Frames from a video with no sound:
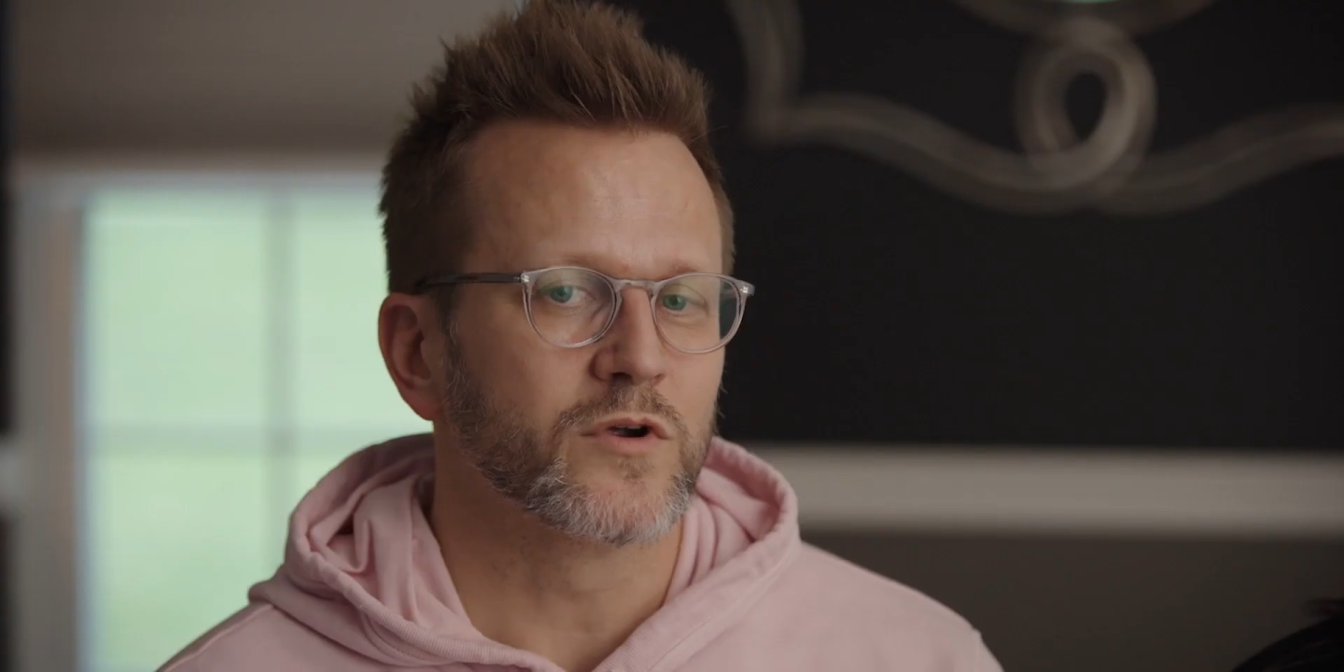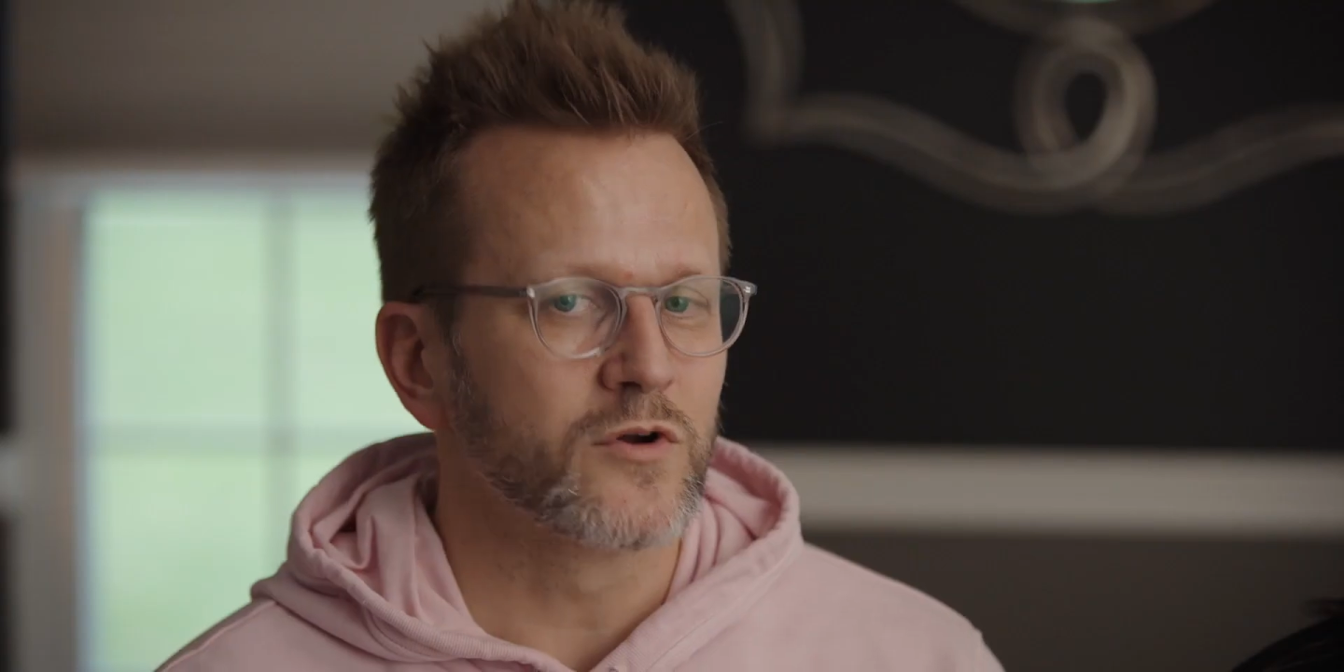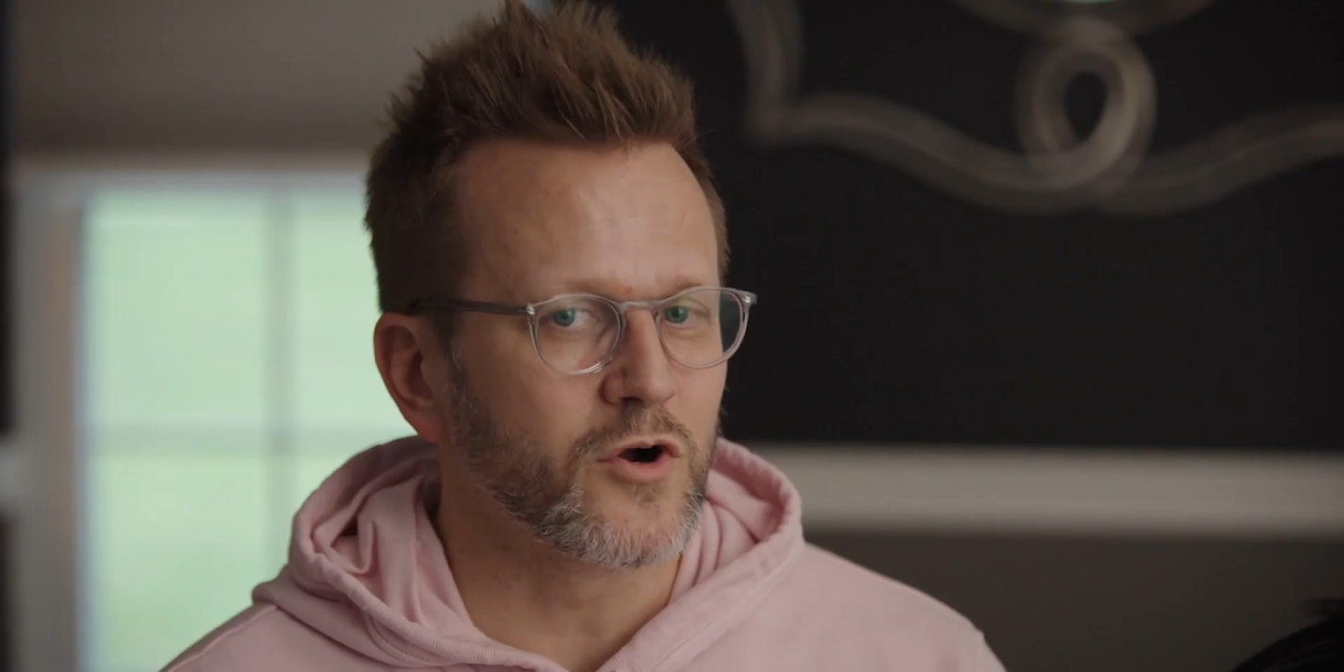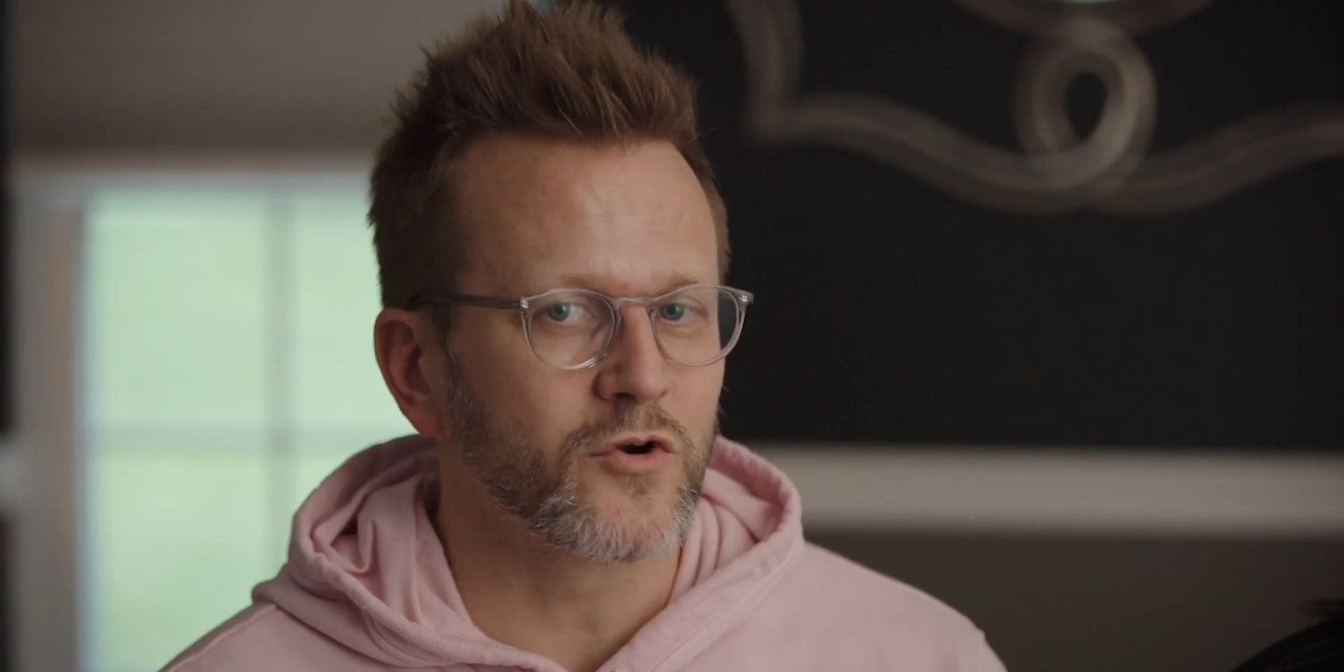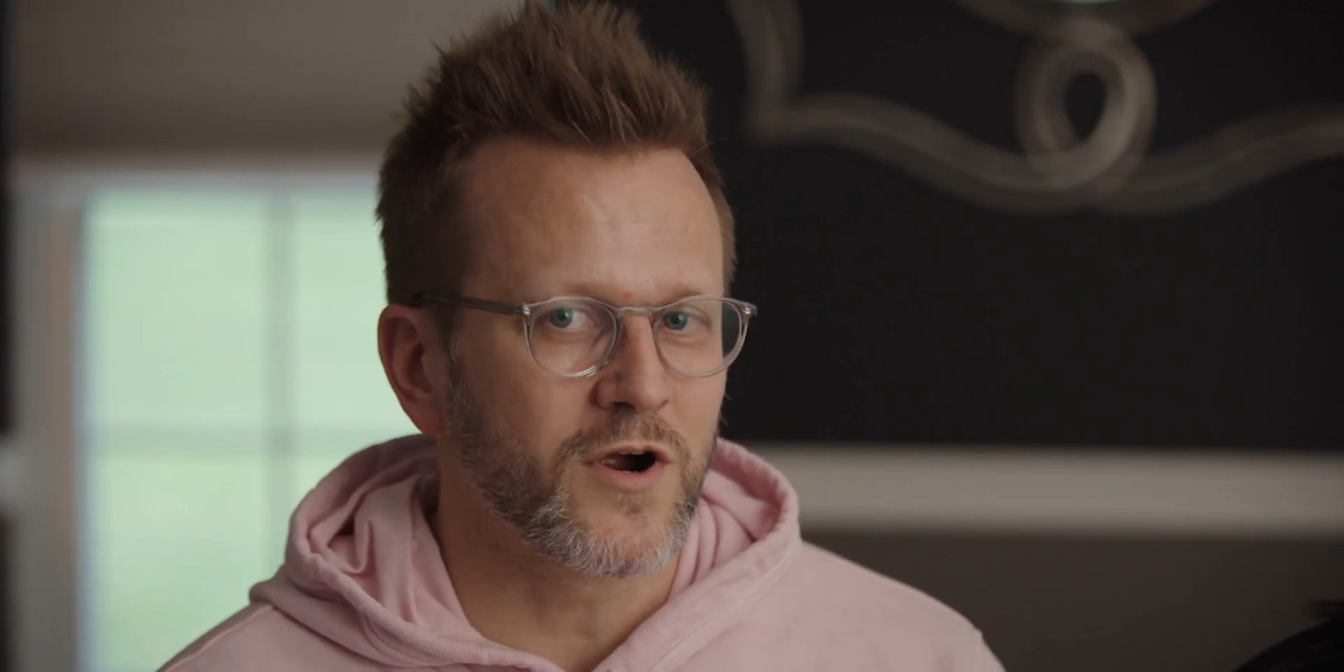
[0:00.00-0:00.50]
We were
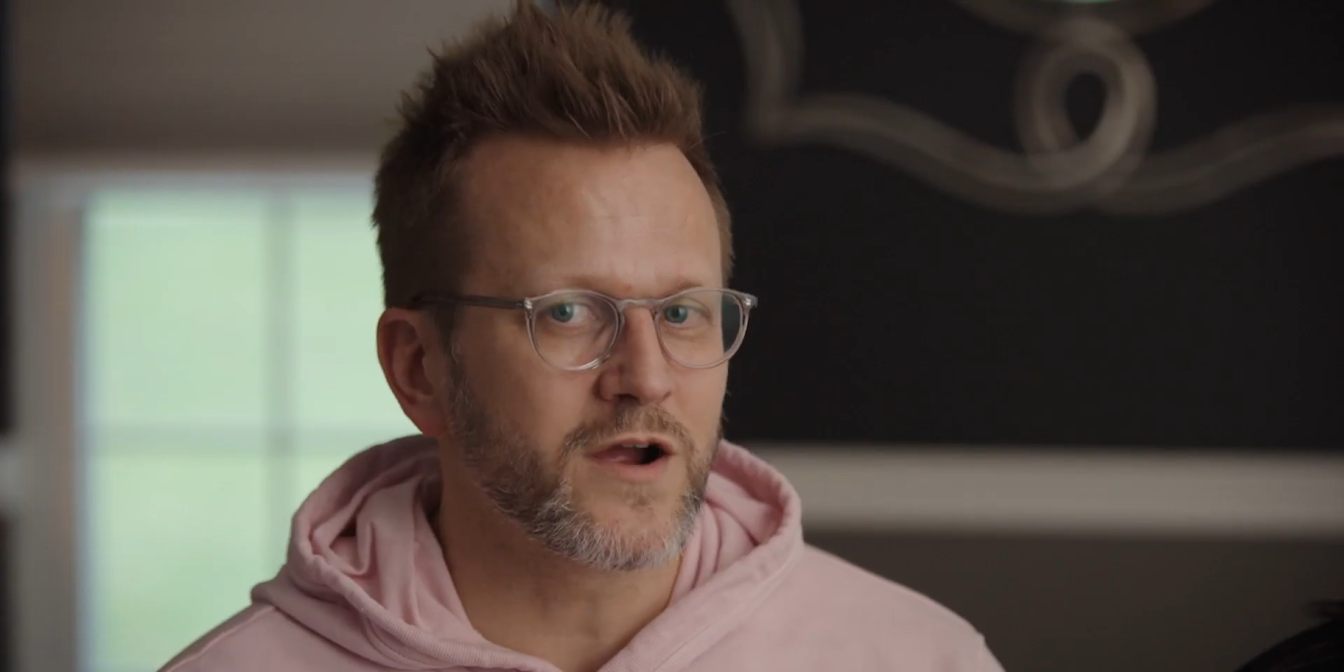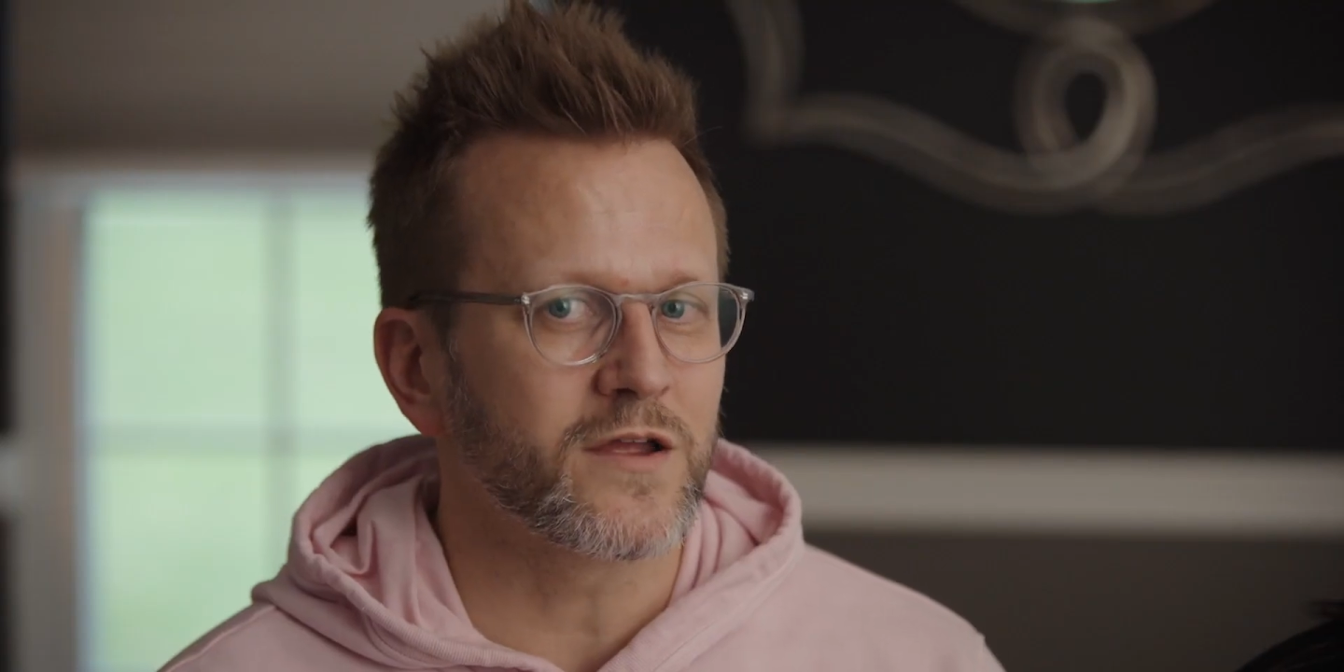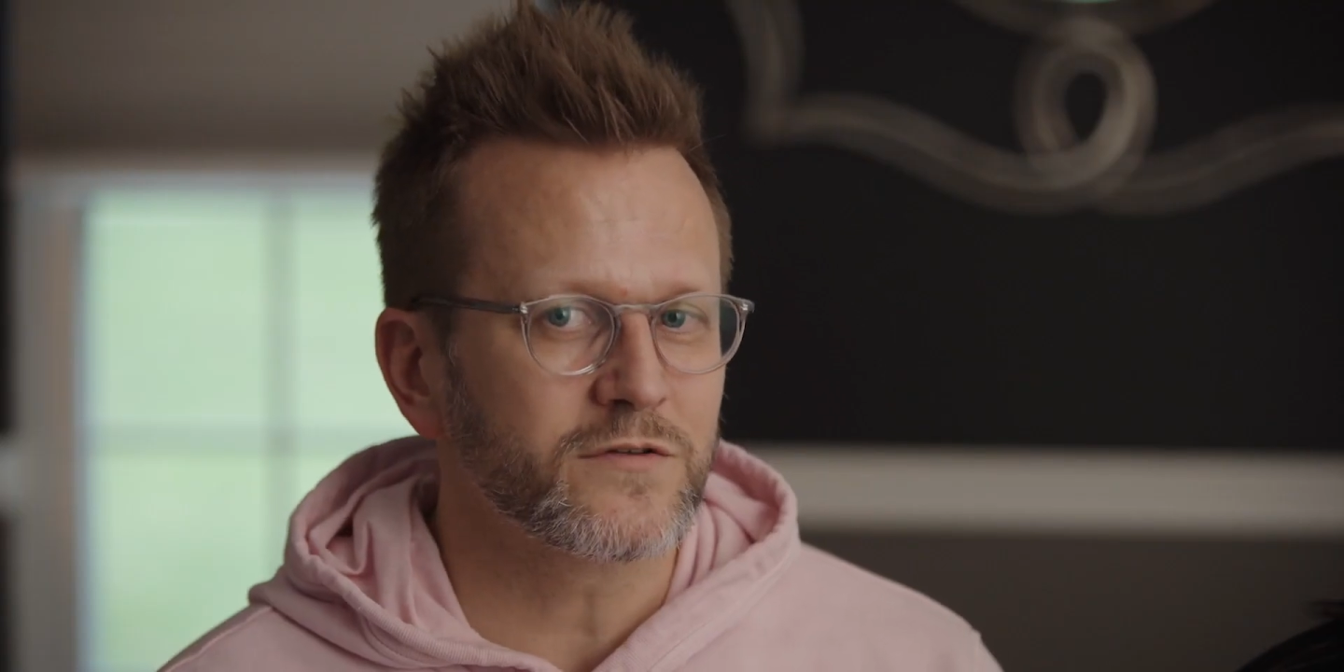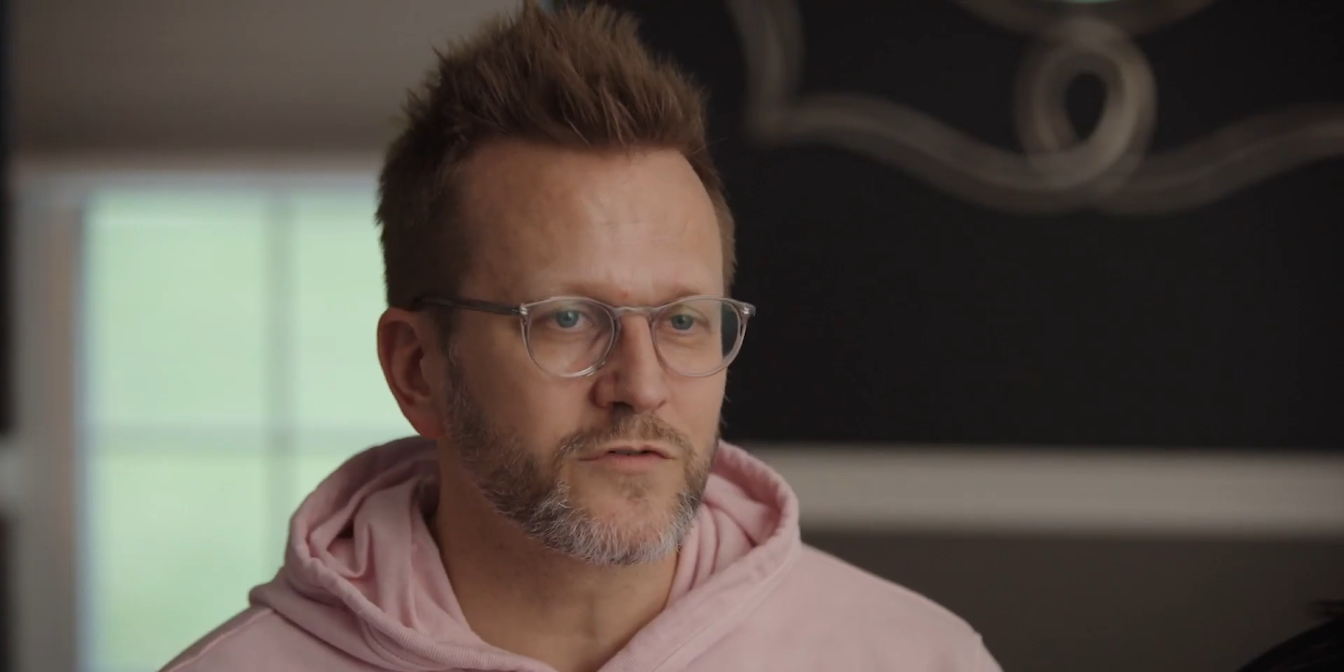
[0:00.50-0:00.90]
all crying,